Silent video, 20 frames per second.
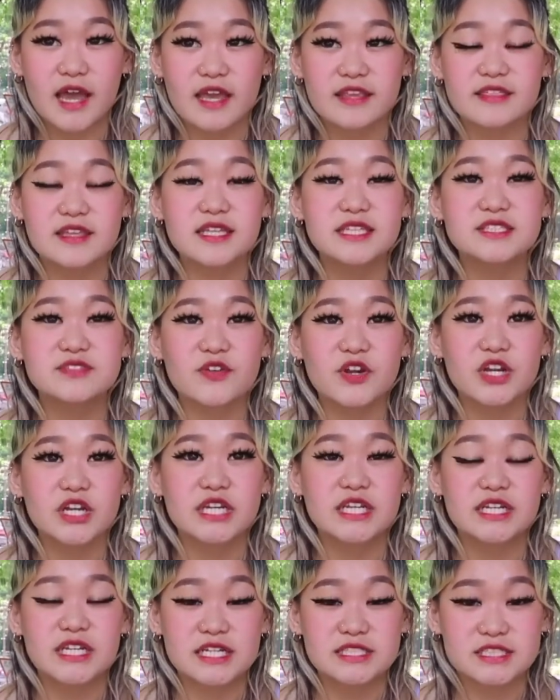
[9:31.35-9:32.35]
I think it's
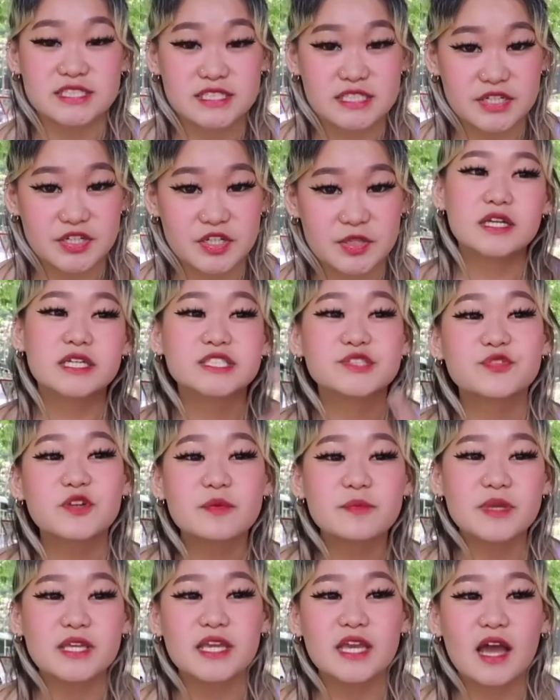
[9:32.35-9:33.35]
very necessary because
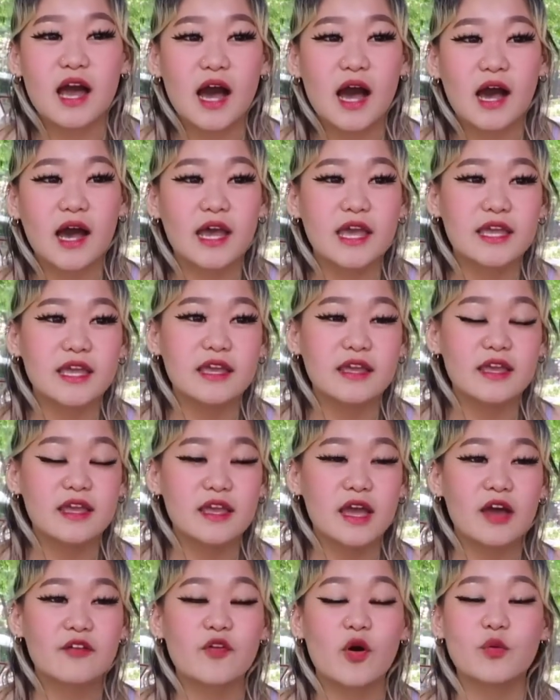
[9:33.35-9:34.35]
for me, I
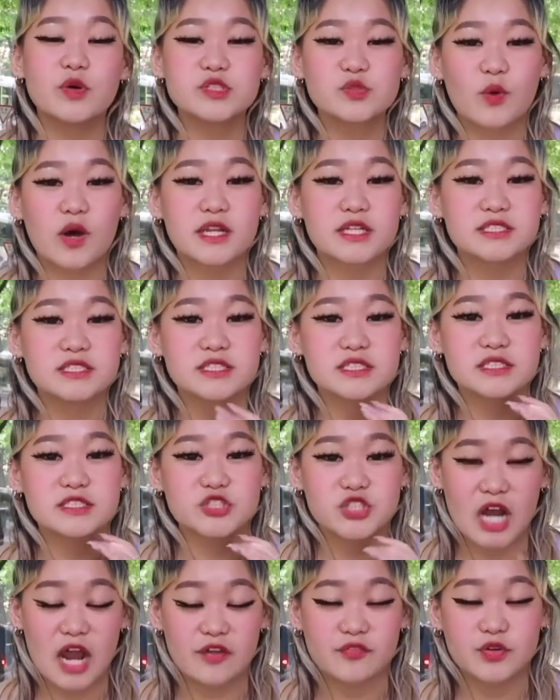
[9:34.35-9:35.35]
have always wanted to
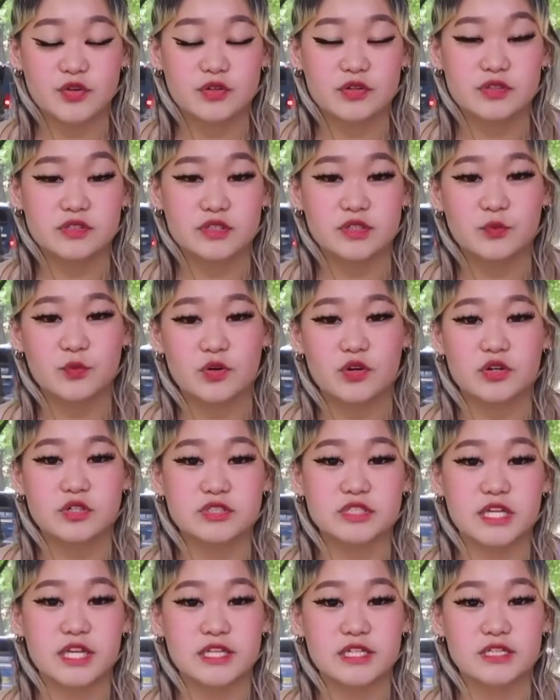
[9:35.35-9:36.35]
travel the
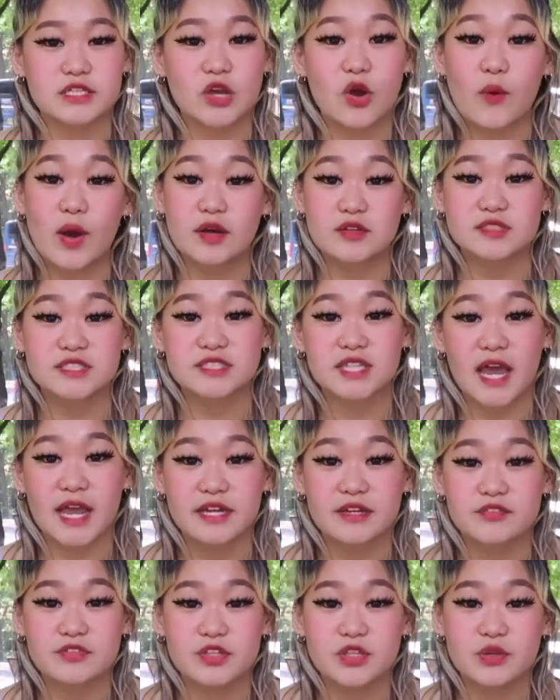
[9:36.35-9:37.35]
world and go
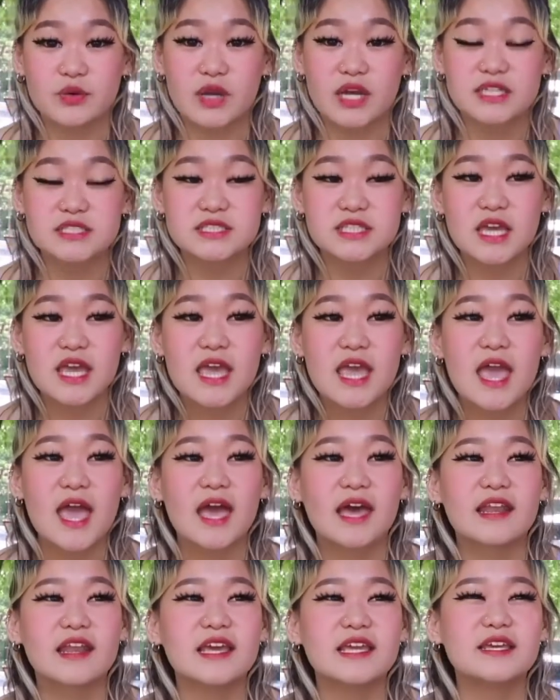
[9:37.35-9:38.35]
outside of the US.
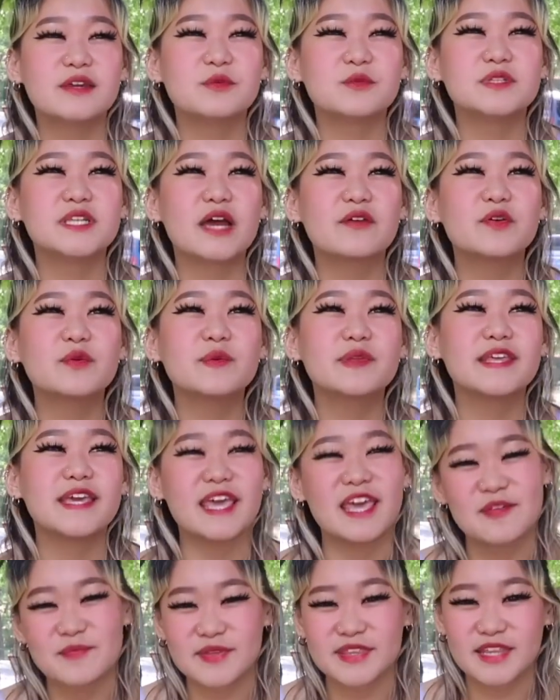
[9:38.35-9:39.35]
And it would never really
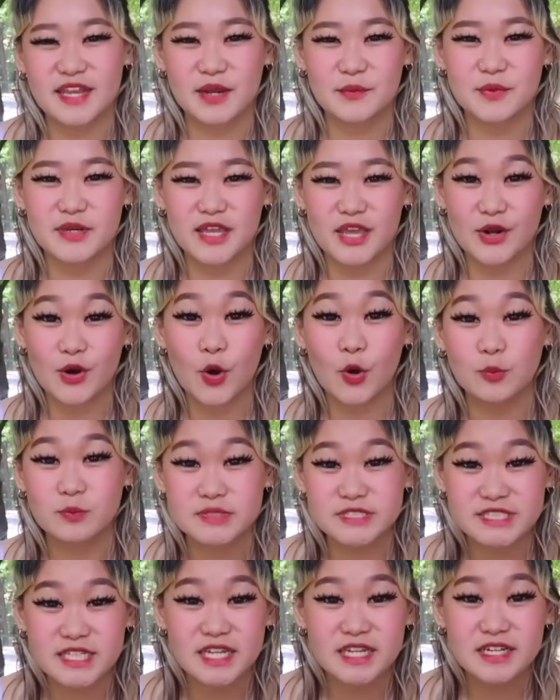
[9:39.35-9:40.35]
hit me that I would get
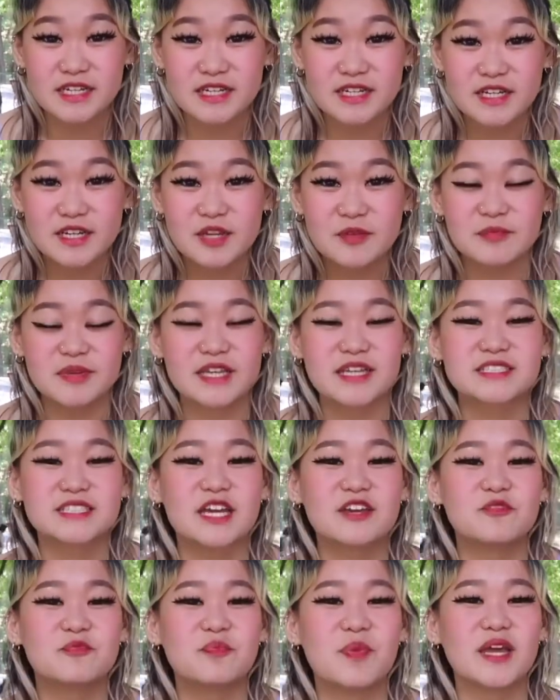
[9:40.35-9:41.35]
homesick because
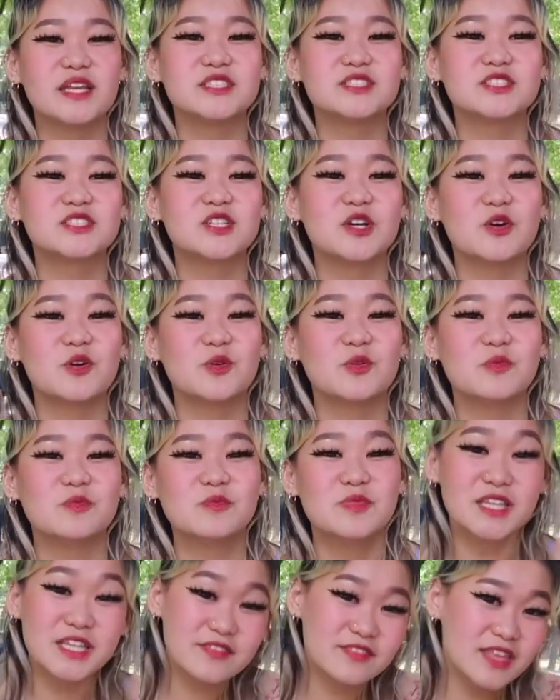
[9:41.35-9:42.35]
I've been so
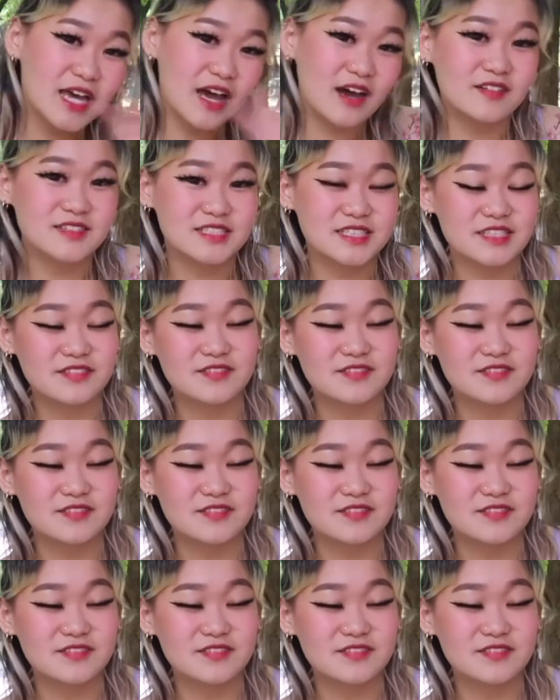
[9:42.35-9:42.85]
leave the house.